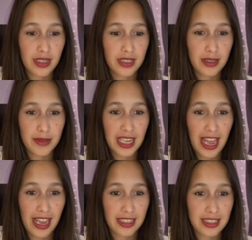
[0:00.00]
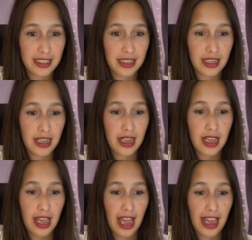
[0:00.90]
some text,
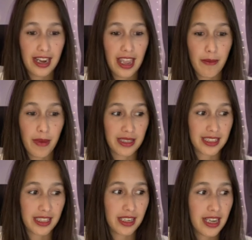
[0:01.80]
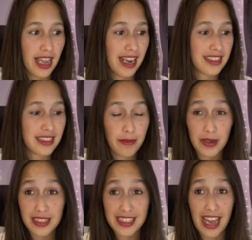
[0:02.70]
and a button. And as
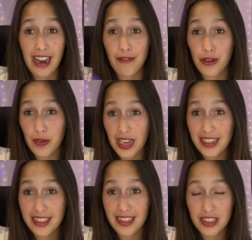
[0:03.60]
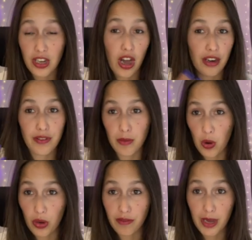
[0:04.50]
simple as that, I've created this card from
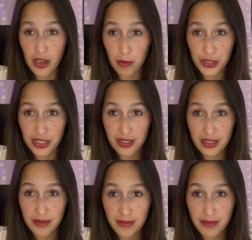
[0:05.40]
all of my options.